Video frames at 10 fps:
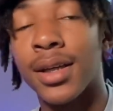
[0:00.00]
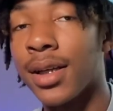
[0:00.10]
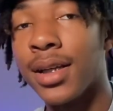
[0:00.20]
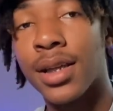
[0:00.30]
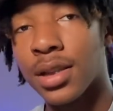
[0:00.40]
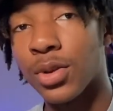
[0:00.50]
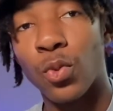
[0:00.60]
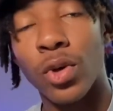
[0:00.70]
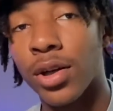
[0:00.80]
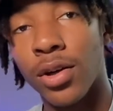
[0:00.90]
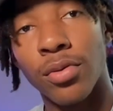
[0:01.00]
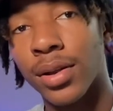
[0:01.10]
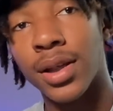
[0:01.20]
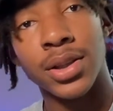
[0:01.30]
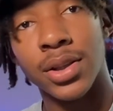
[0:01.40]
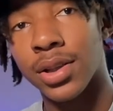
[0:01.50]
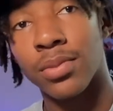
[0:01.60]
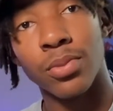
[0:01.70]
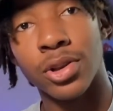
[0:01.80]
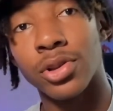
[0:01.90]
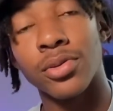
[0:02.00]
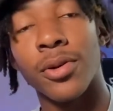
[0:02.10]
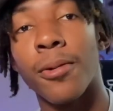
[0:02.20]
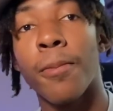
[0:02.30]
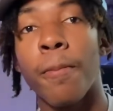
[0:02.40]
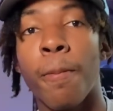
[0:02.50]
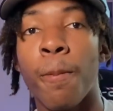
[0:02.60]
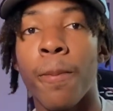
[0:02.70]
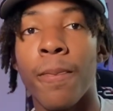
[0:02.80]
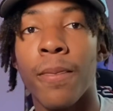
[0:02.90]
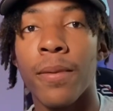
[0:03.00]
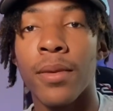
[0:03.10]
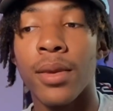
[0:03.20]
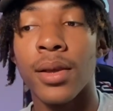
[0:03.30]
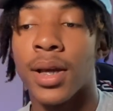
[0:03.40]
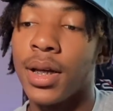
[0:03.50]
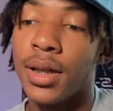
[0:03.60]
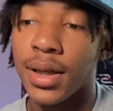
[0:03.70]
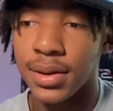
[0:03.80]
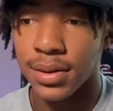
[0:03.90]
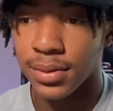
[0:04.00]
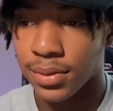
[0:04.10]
he doesn't want a relationship with you. He doesn't.